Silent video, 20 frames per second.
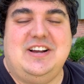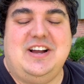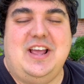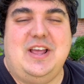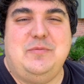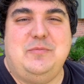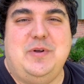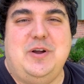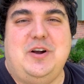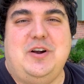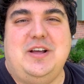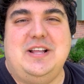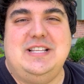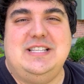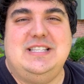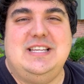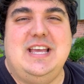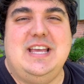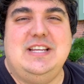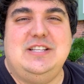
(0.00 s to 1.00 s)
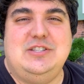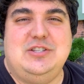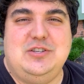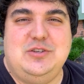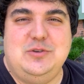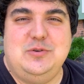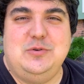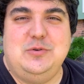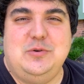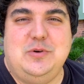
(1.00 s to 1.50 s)
and we are on day
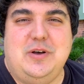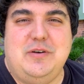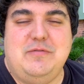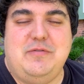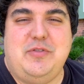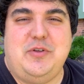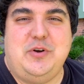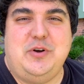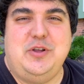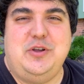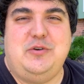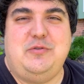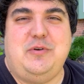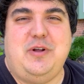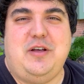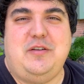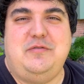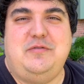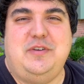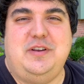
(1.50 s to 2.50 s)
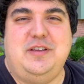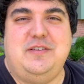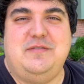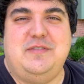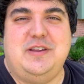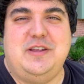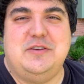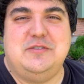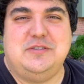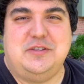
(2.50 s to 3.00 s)
2 of 30 crowdfunding
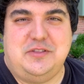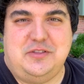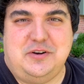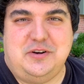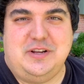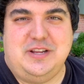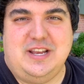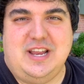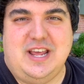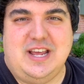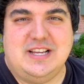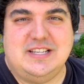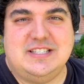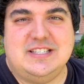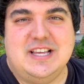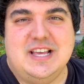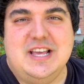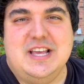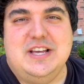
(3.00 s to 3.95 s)
videos in 30 days.